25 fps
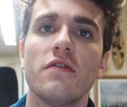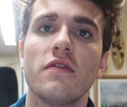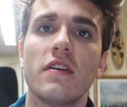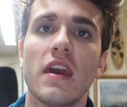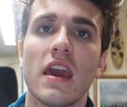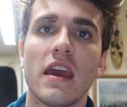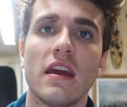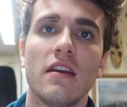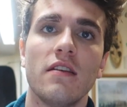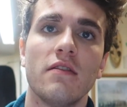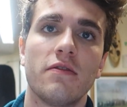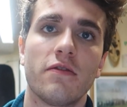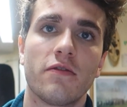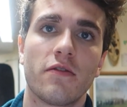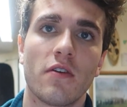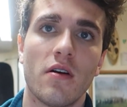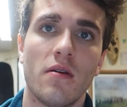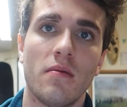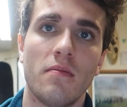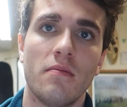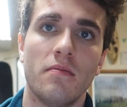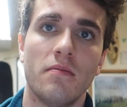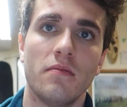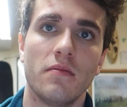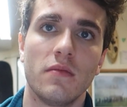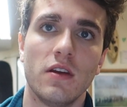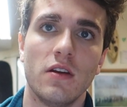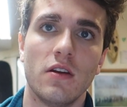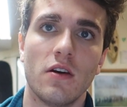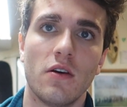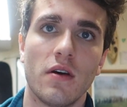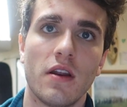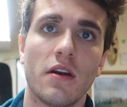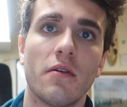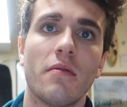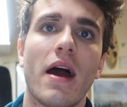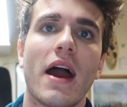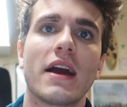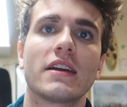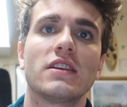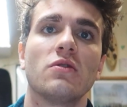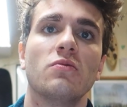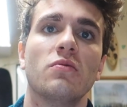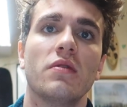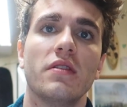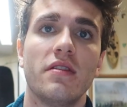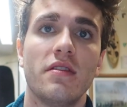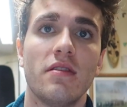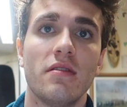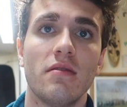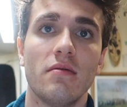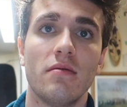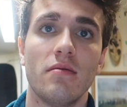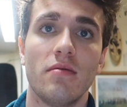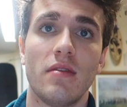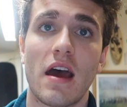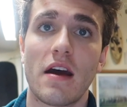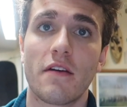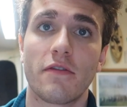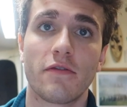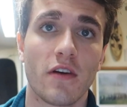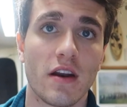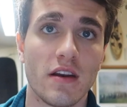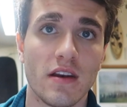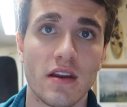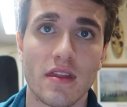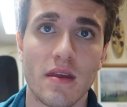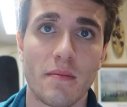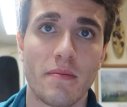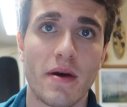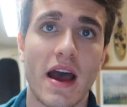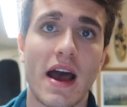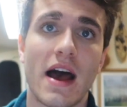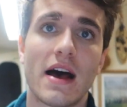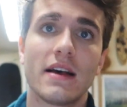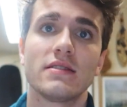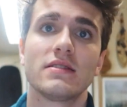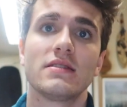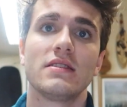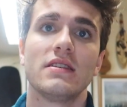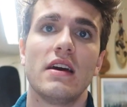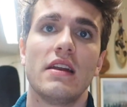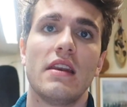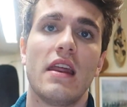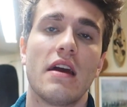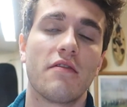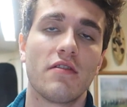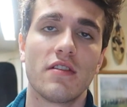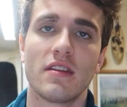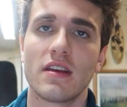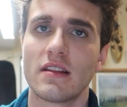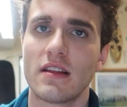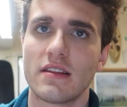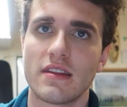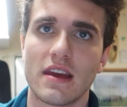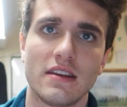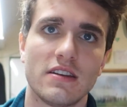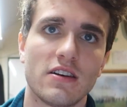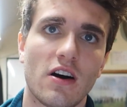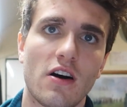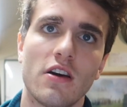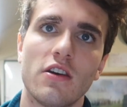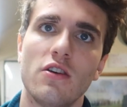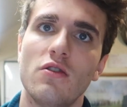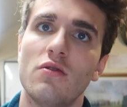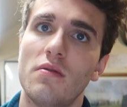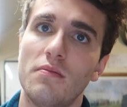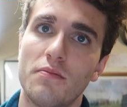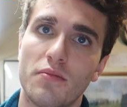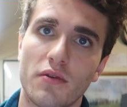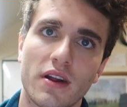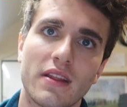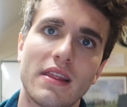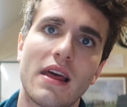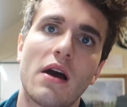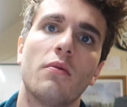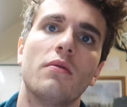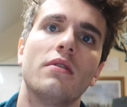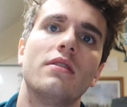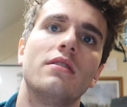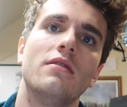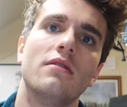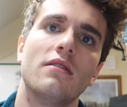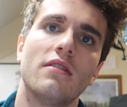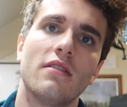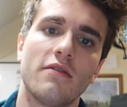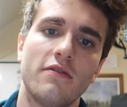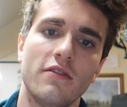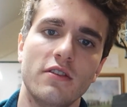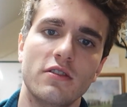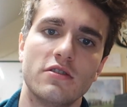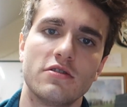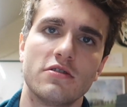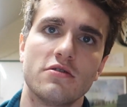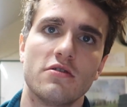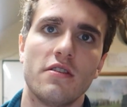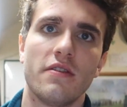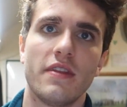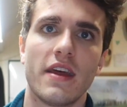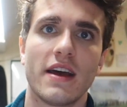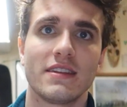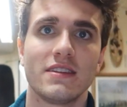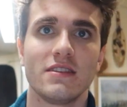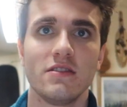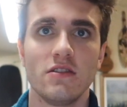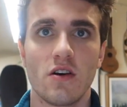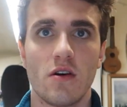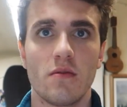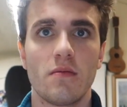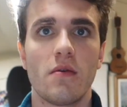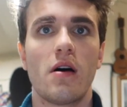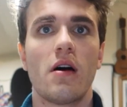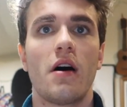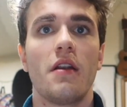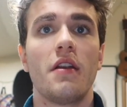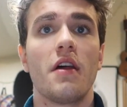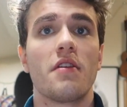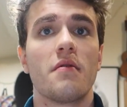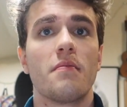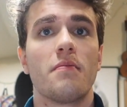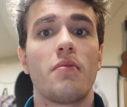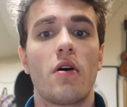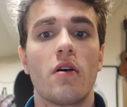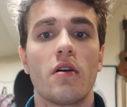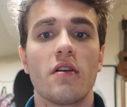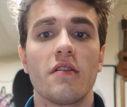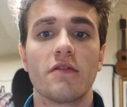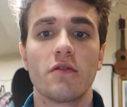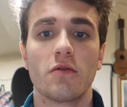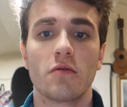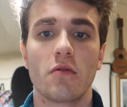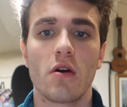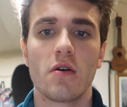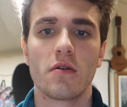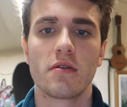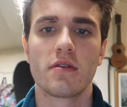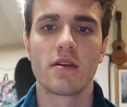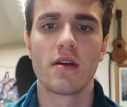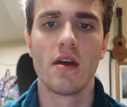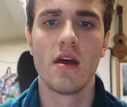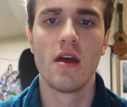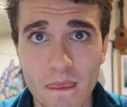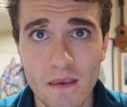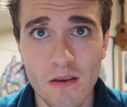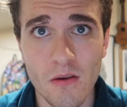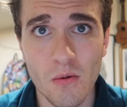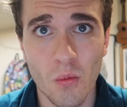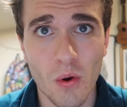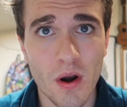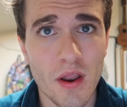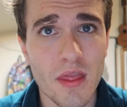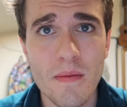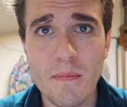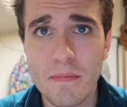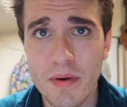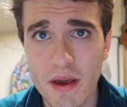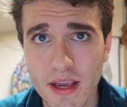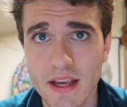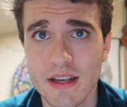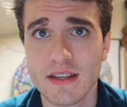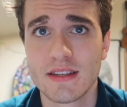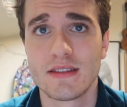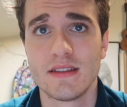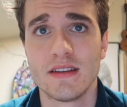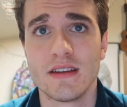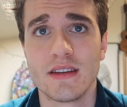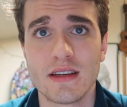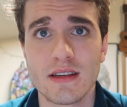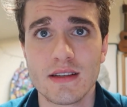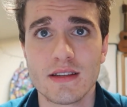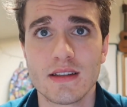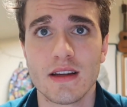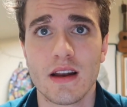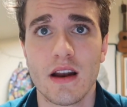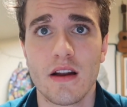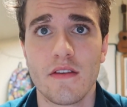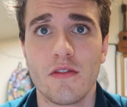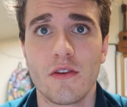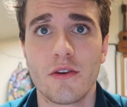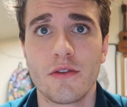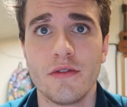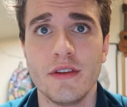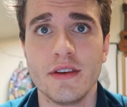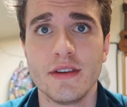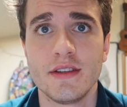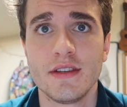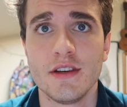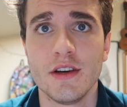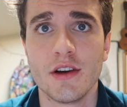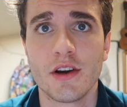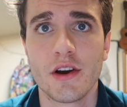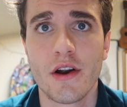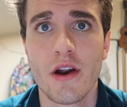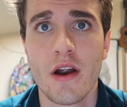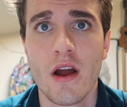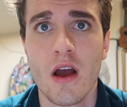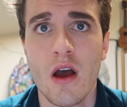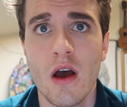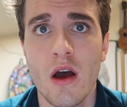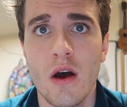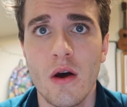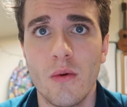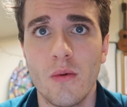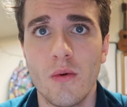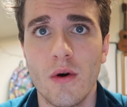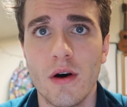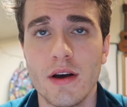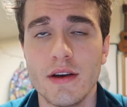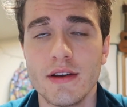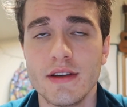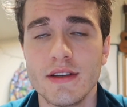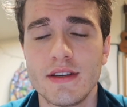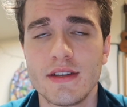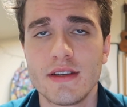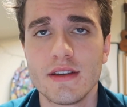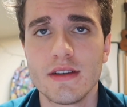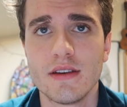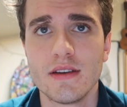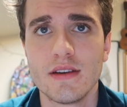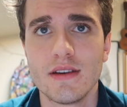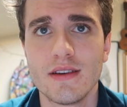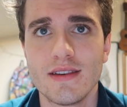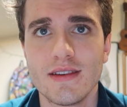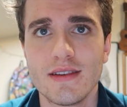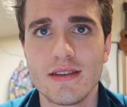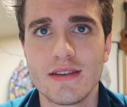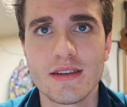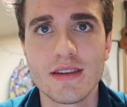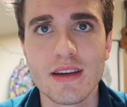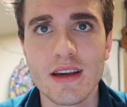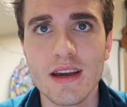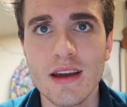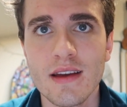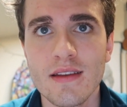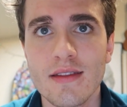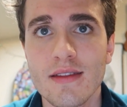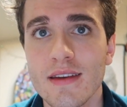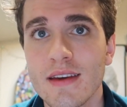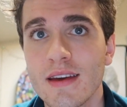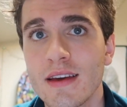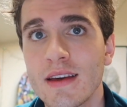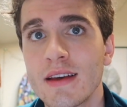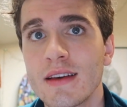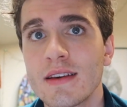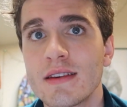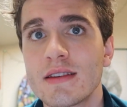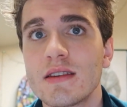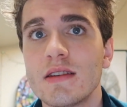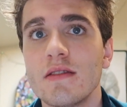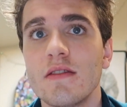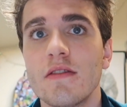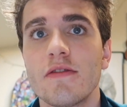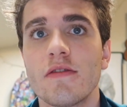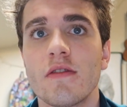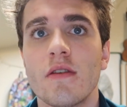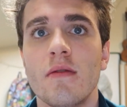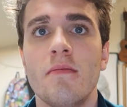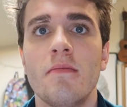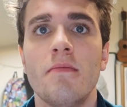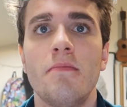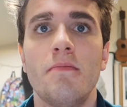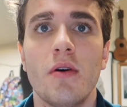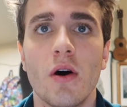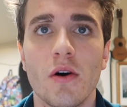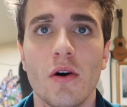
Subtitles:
gained from, you know, interacting with that friend in the past and everything that they taught you, and bring that with you to the future. And that's, you know, another part of growth. One of the biggest things that I've learned this year was seeing things from